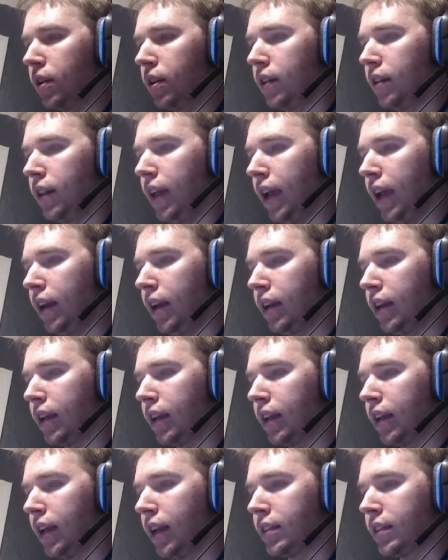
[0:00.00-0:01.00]
late,
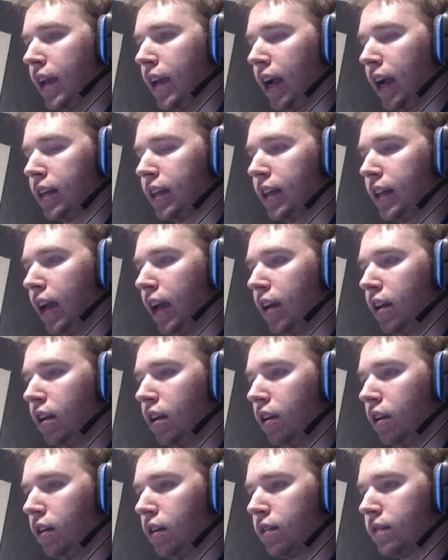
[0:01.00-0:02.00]
get attacked again
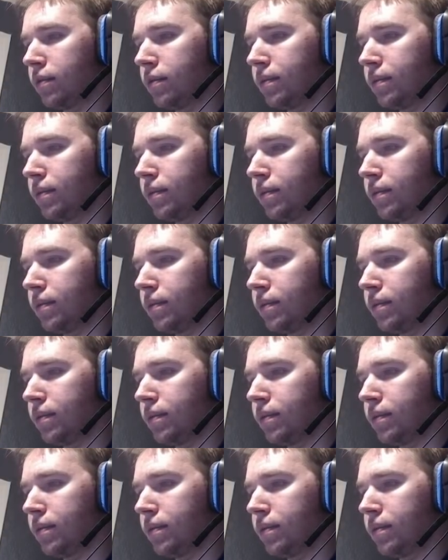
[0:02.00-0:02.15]
here.